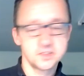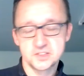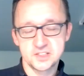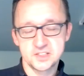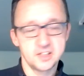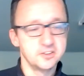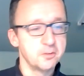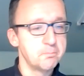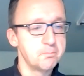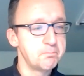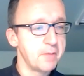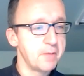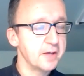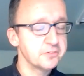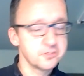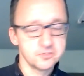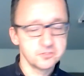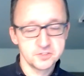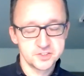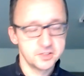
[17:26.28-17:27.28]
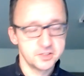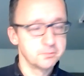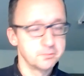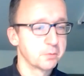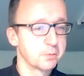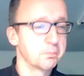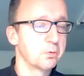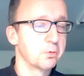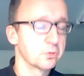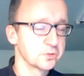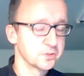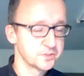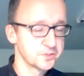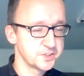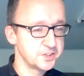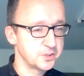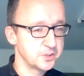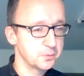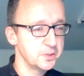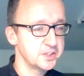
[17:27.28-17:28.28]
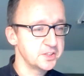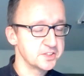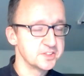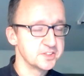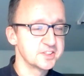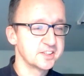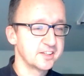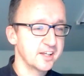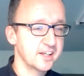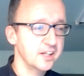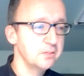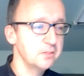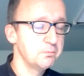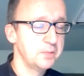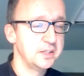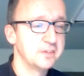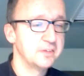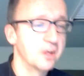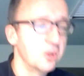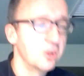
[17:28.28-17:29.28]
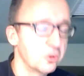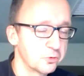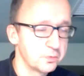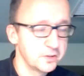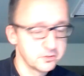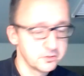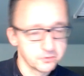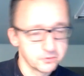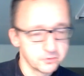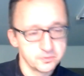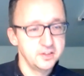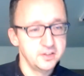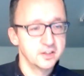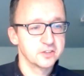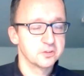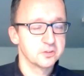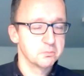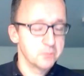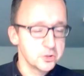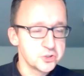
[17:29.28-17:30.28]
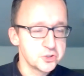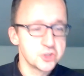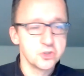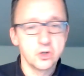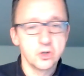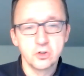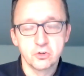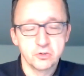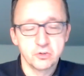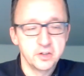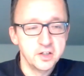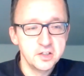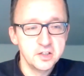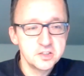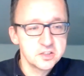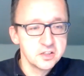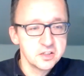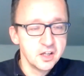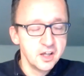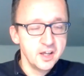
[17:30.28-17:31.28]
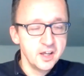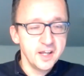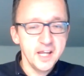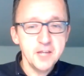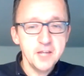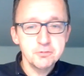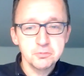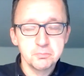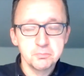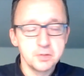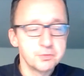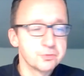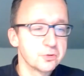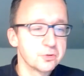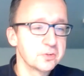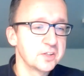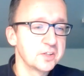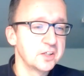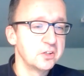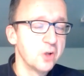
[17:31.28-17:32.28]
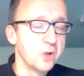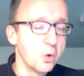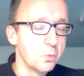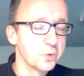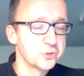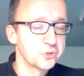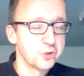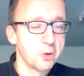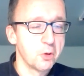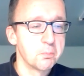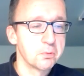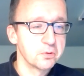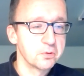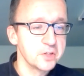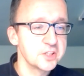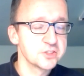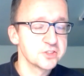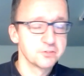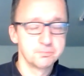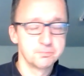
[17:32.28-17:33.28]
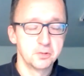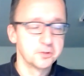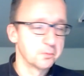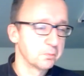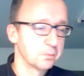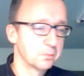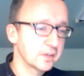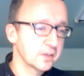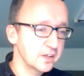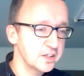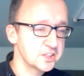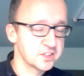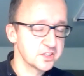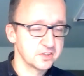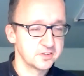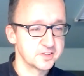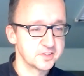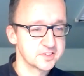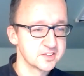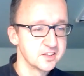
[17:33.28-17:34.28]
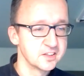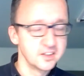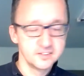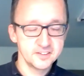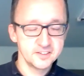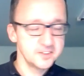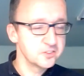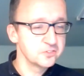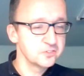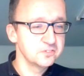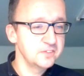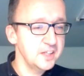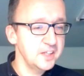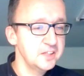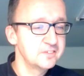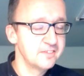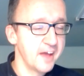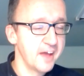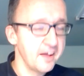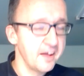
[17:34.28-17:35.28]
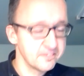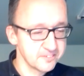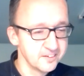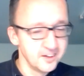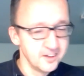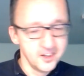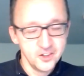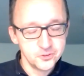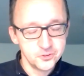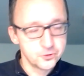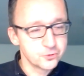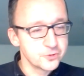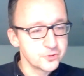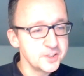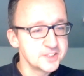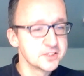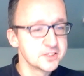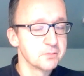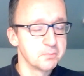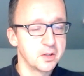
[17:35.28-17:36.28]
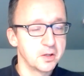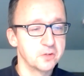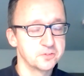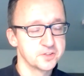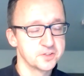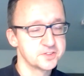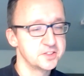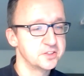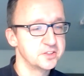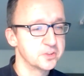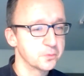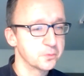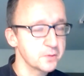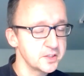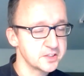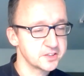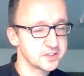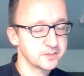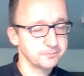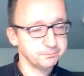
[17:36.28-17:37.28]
and the patterns in proportional situations can be dealt with already at a much younger age, even before they know what the operation of multiplication is. They don't need that to reason about the situation.